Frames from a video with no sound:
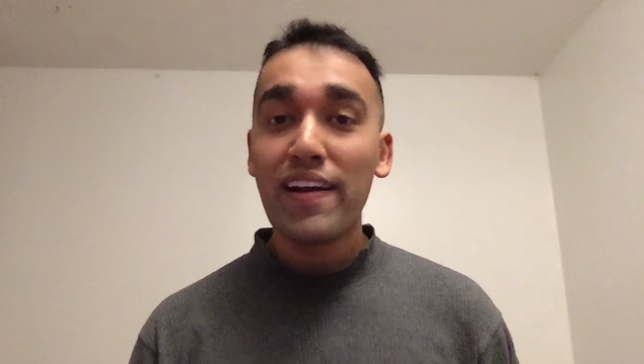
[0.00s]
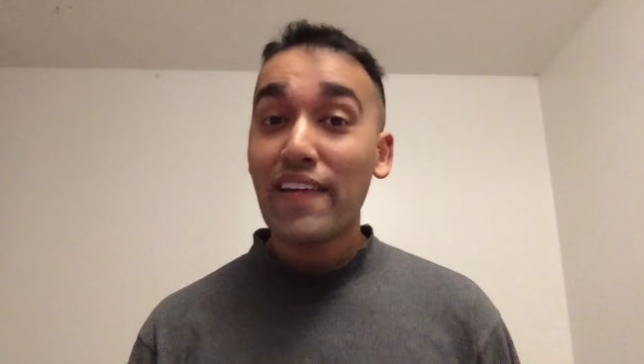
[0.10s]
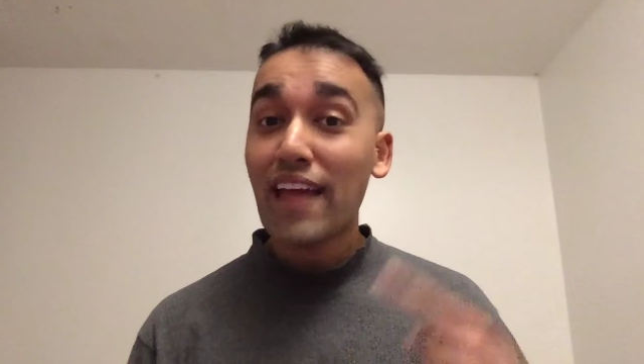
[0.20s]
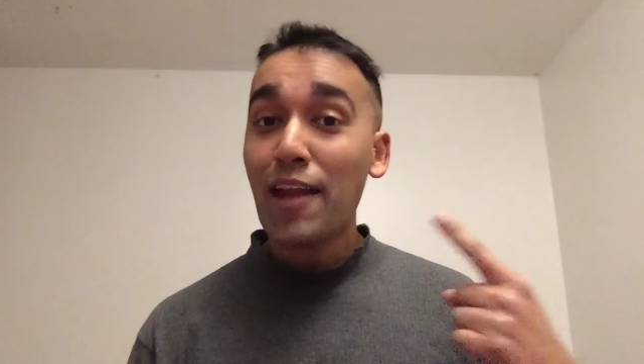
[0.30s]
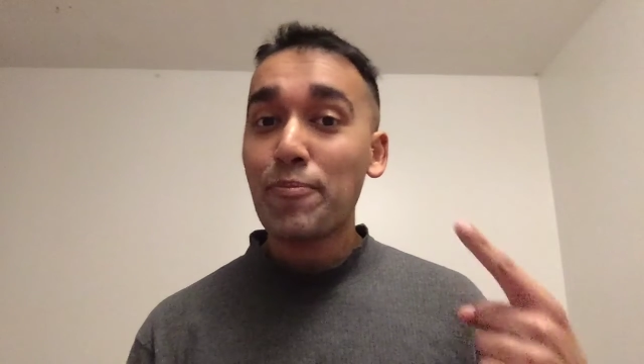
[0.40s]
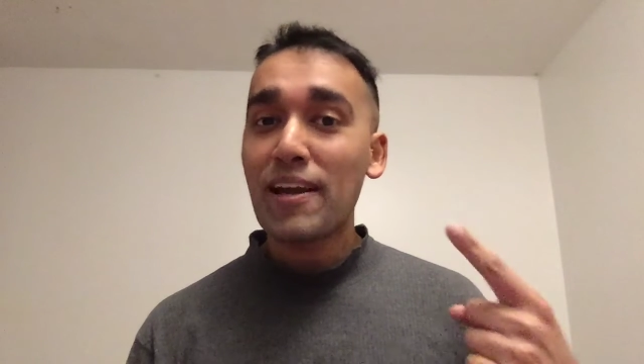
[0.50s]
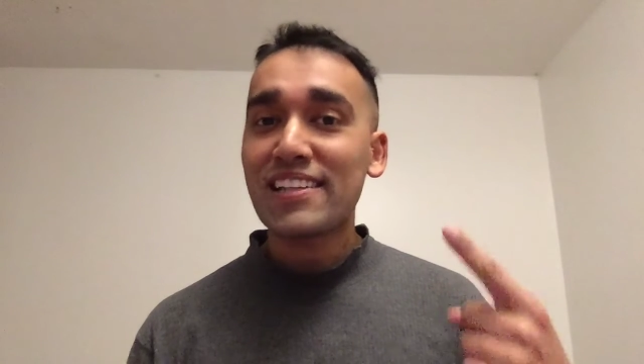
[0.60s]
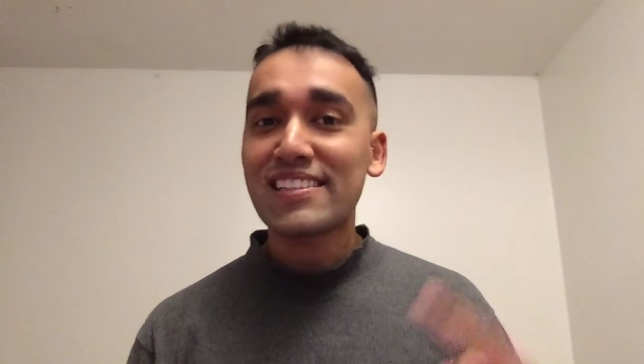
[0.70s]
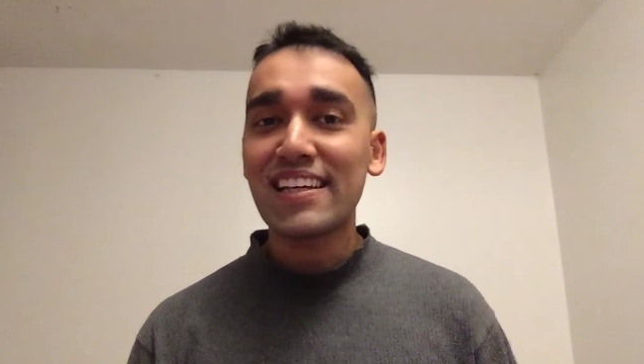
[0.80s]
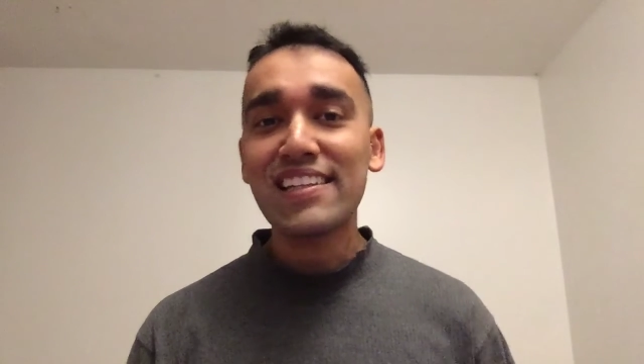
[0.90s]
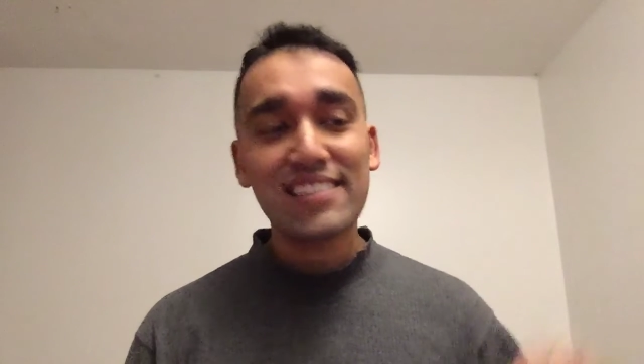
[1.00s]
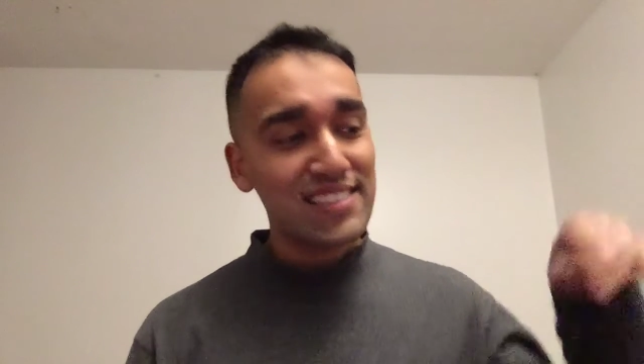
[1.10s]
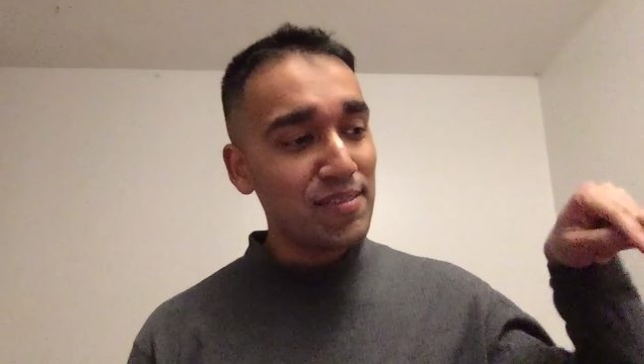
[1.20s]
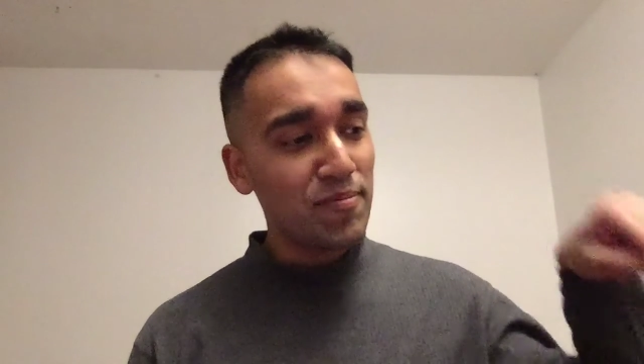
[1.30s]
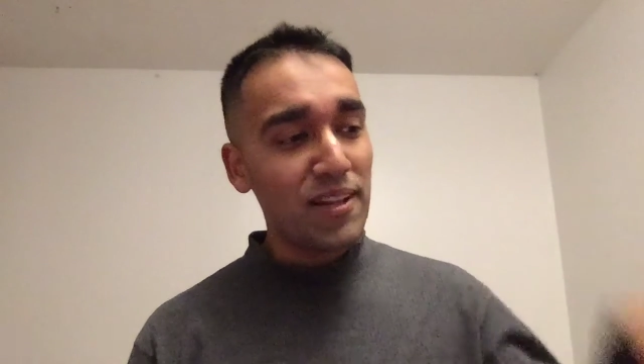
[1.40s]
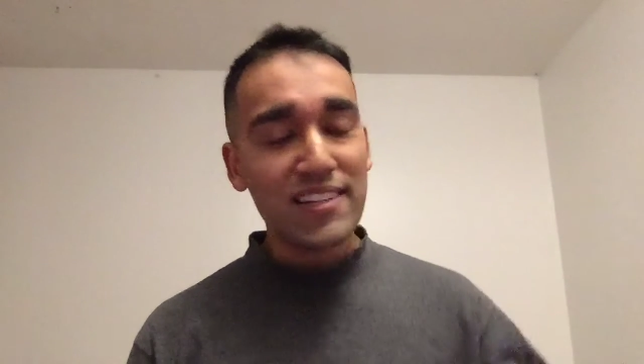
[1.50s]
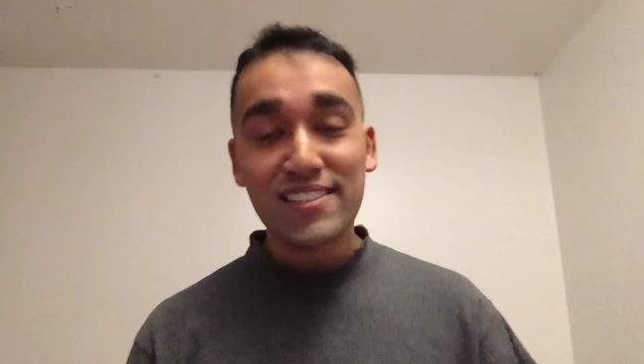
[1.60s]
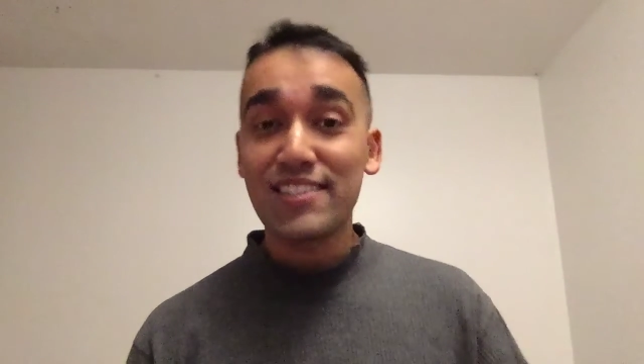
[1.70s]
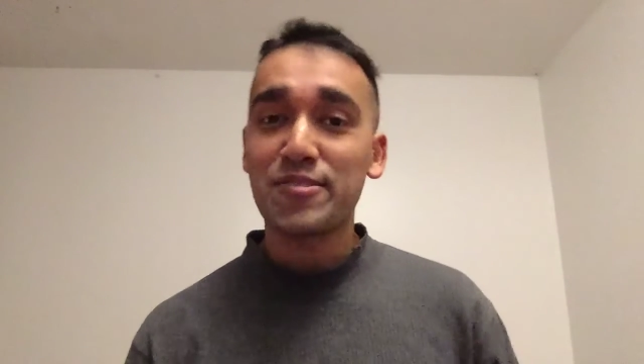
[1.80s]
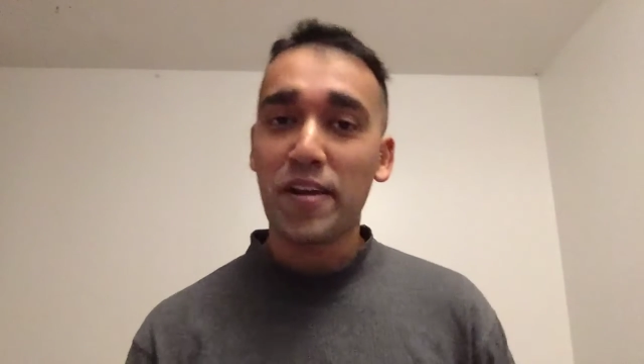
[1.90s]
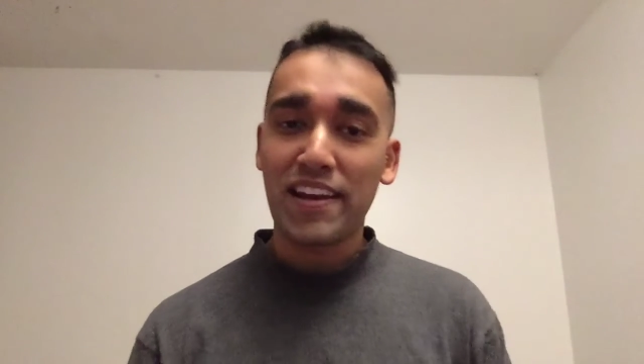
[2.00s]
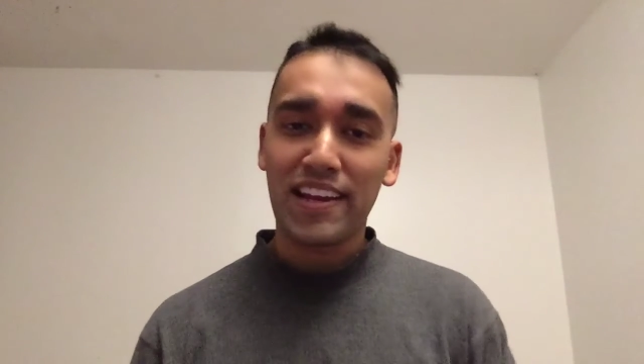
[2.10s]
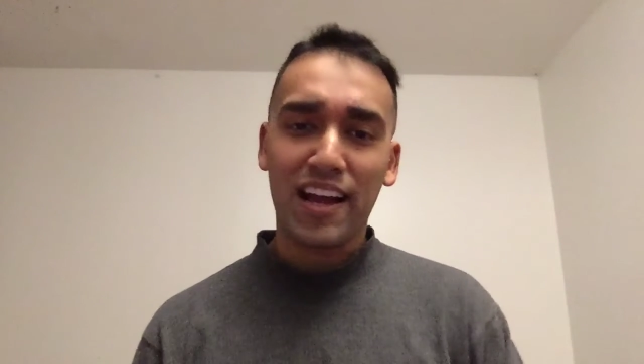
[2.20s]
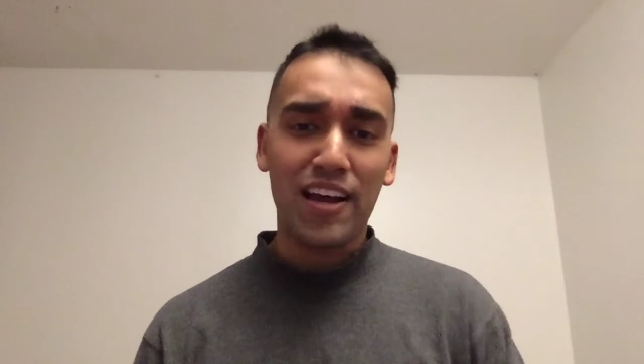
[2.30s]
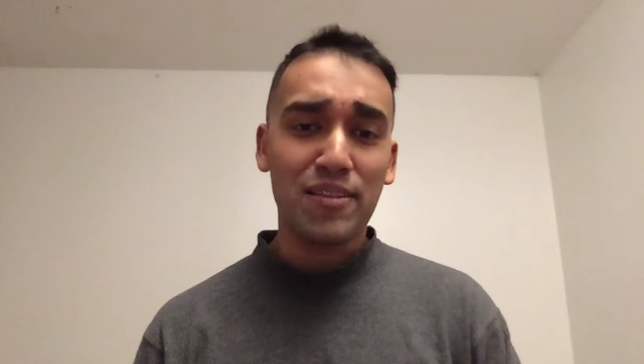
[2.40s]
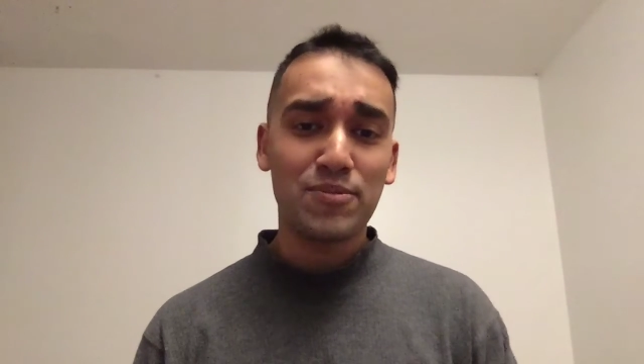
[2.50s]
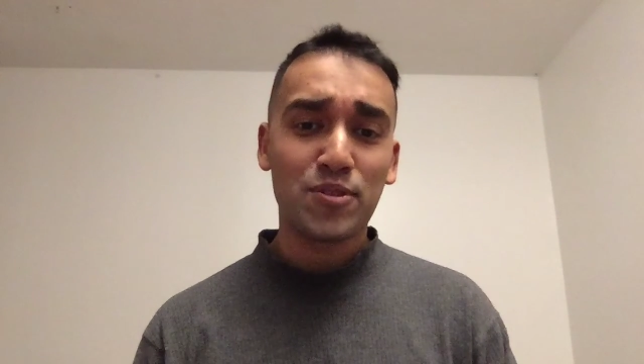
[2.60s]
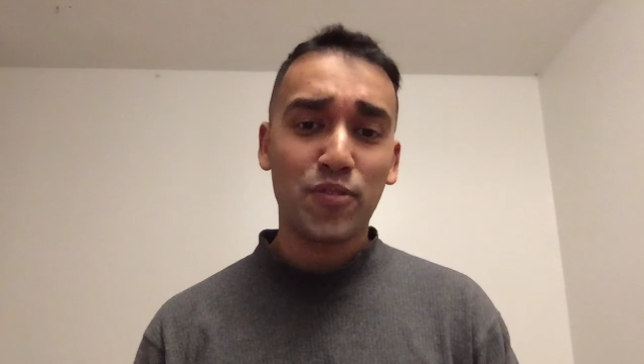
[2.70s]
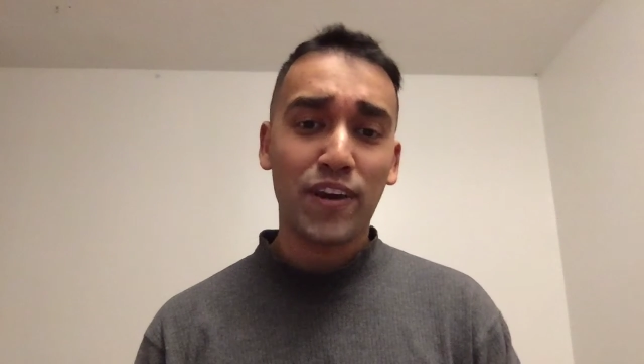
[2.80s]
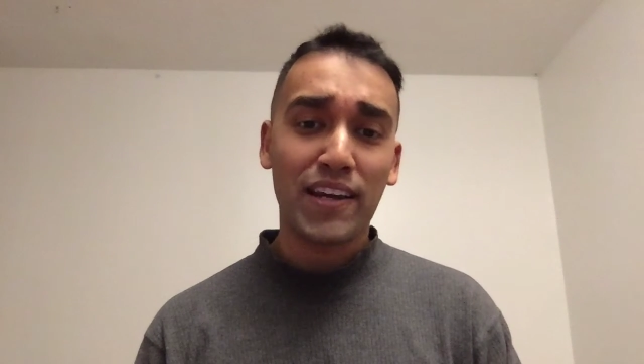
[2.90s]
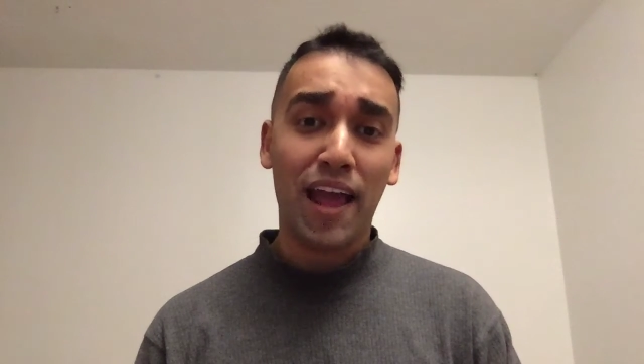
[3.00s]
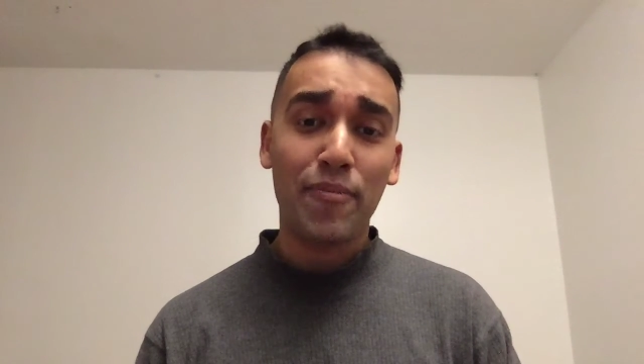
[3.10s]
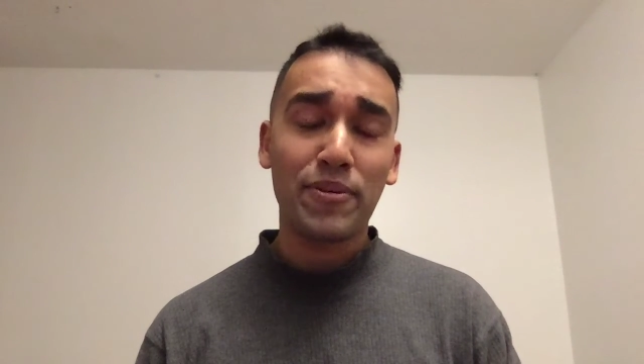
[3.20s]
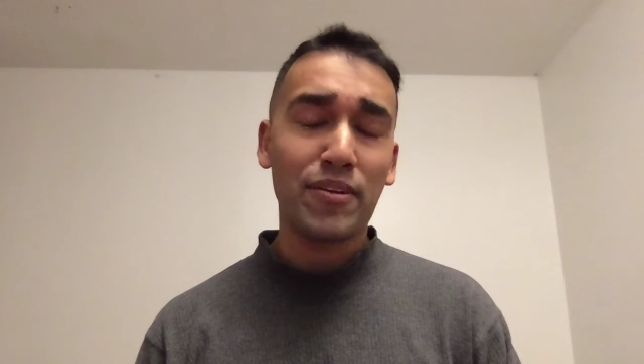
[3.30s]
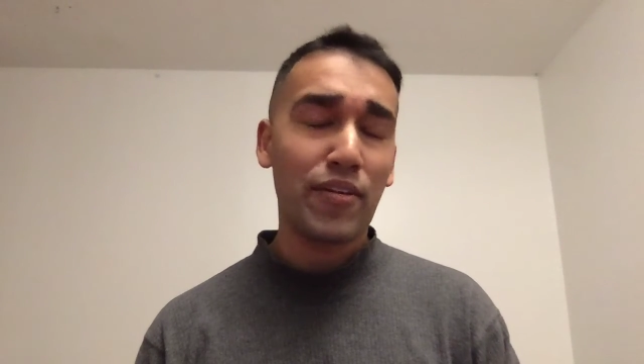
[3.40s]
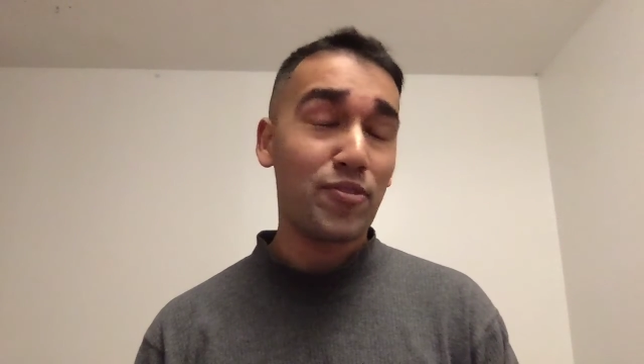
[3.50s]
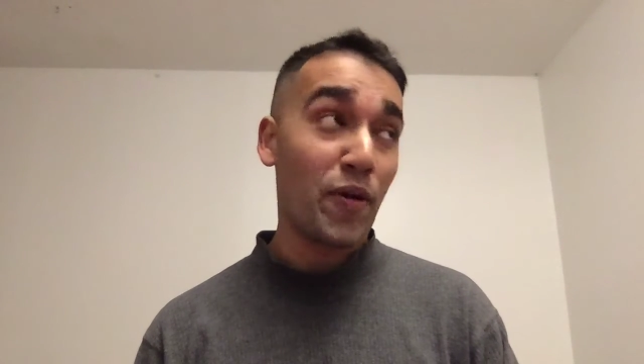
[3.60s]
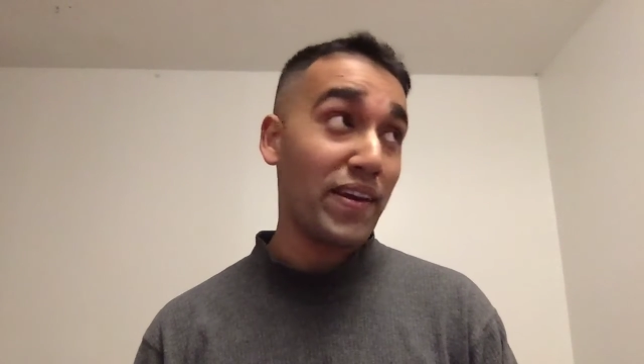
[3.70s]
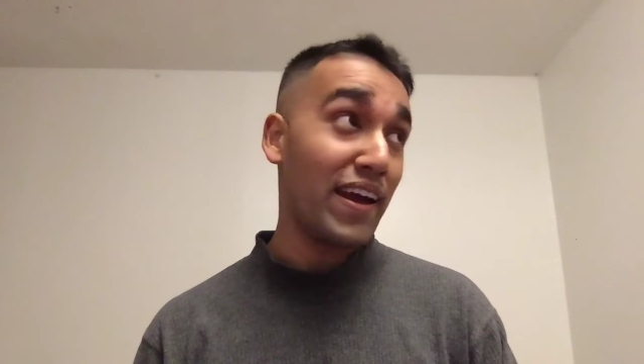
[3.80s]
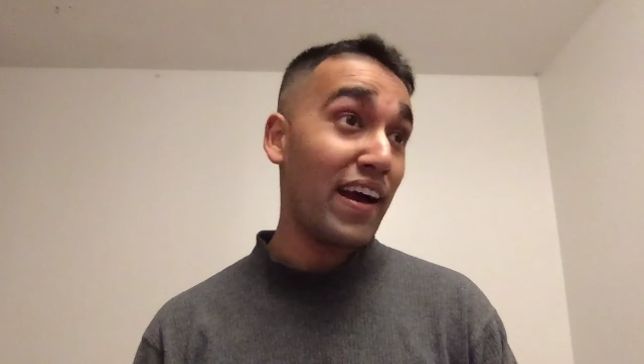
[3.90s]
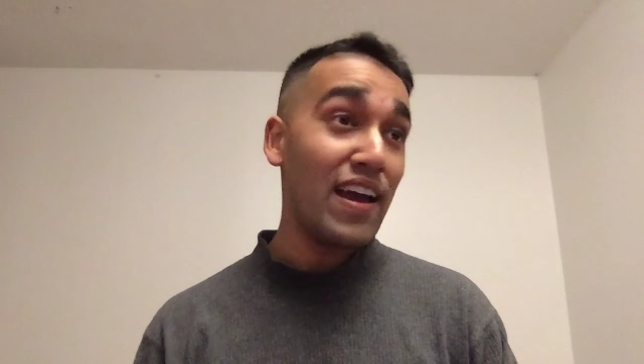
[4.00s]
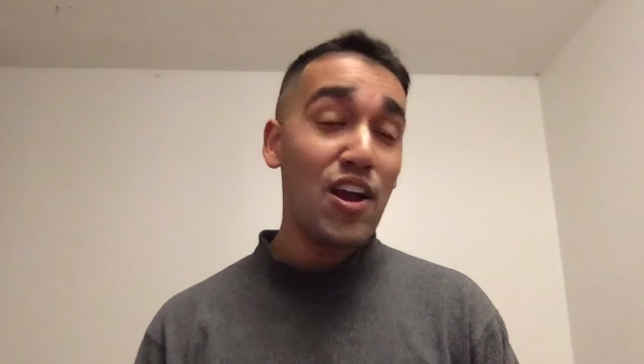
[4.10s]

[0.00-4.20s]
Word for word: That pick 6 plunged his rating. I am so fucking happy. You have no idea.